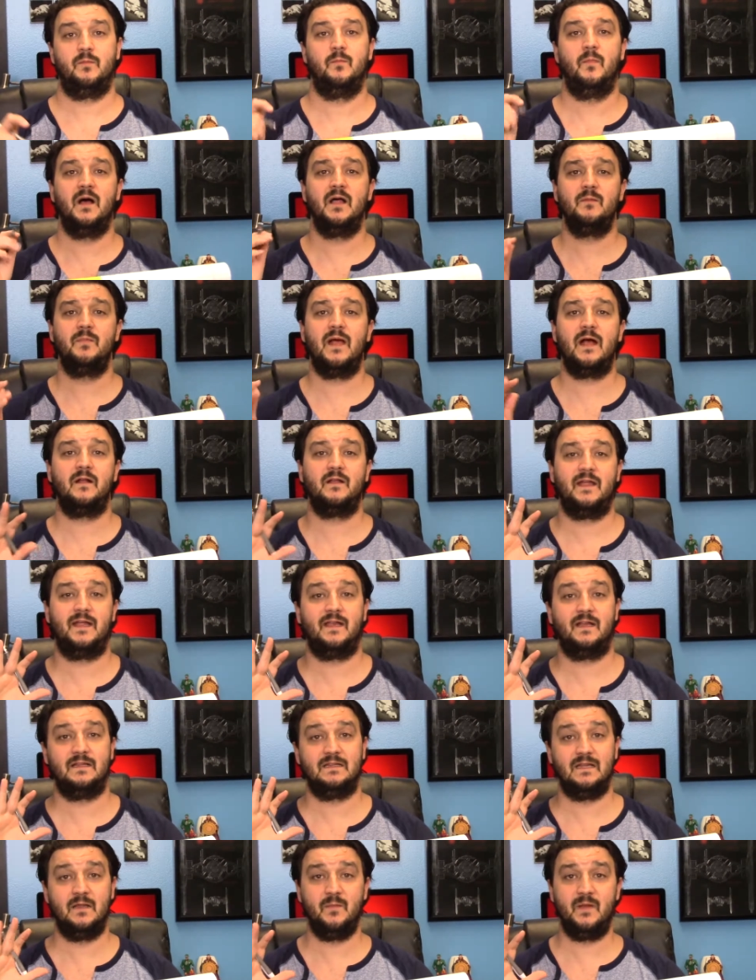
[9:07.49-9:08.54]
Mudbound had
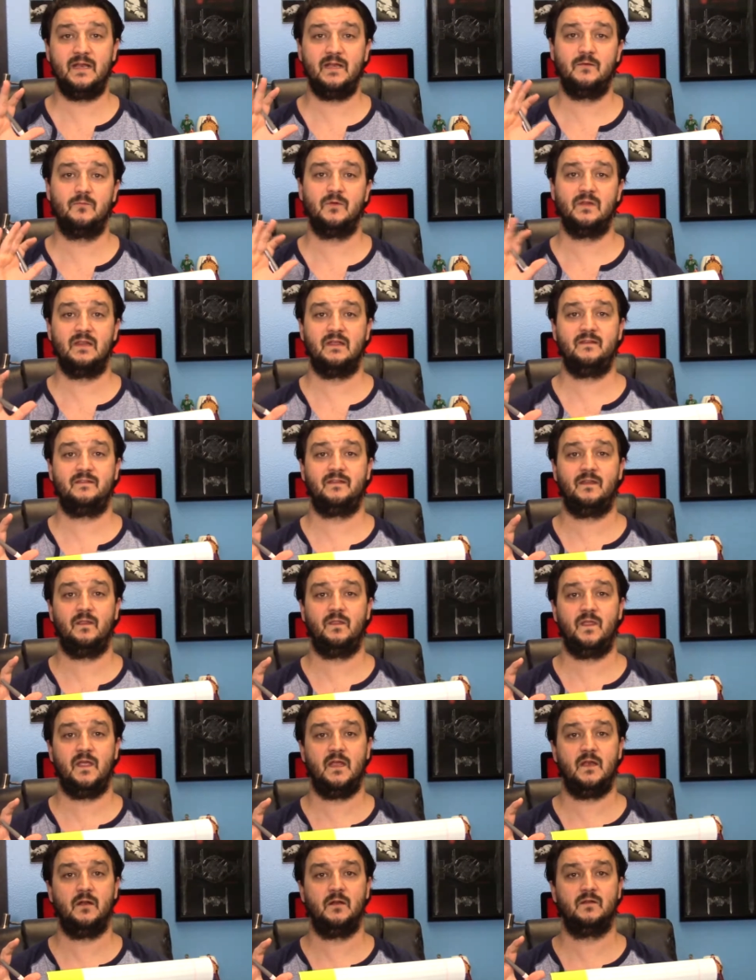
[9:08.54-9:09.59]
a limited release in
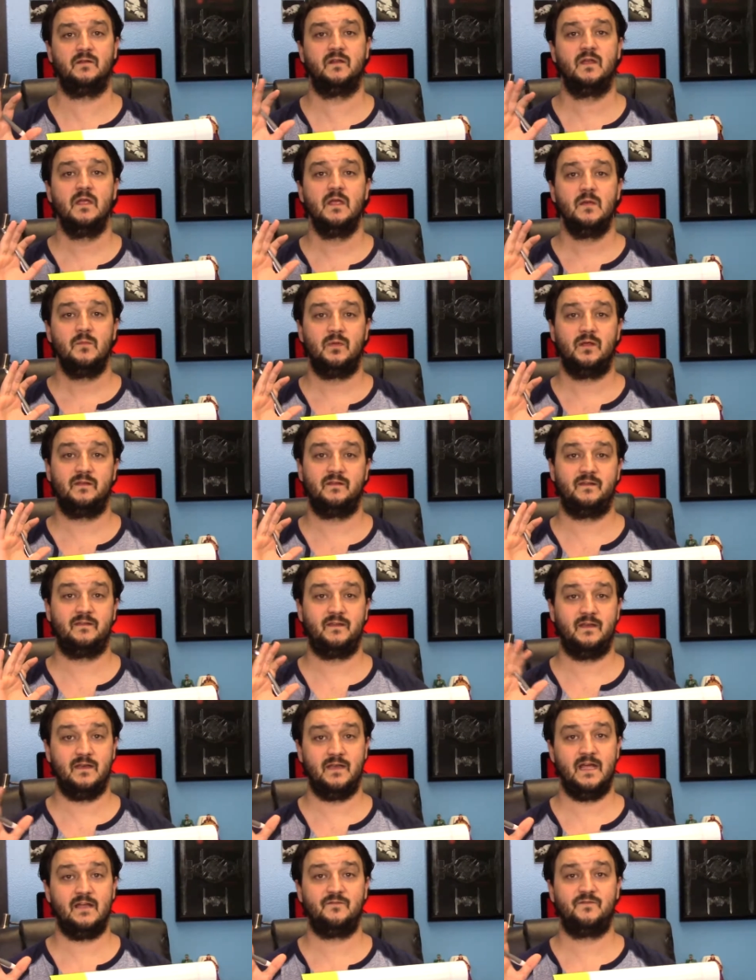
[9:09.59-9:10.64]
theaters because it's a
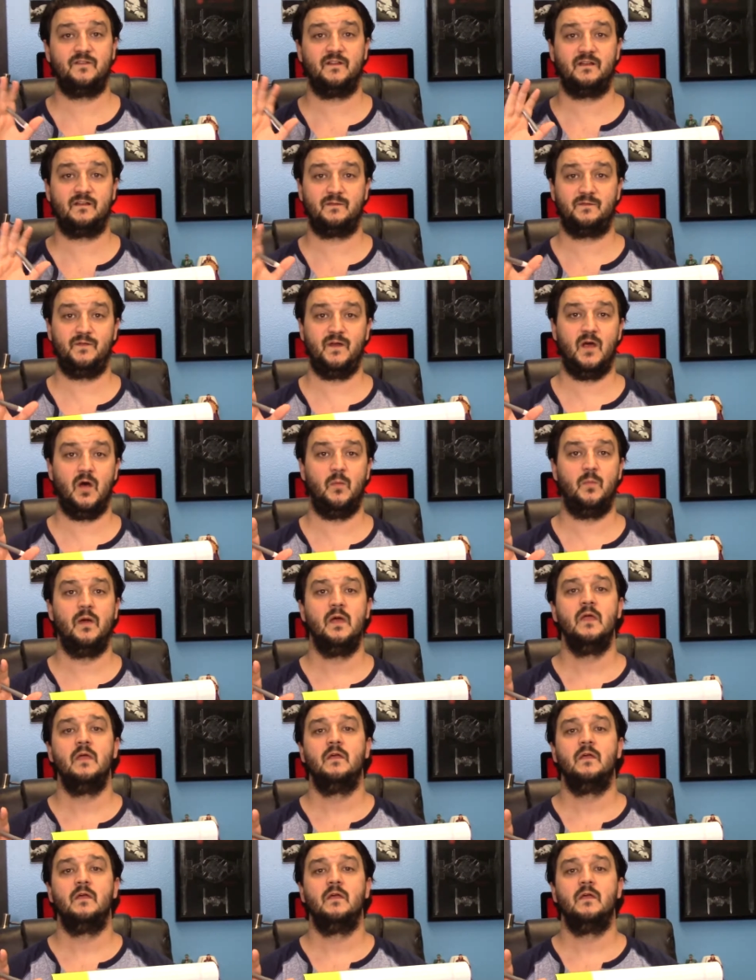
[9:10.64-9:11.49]
Netflix film.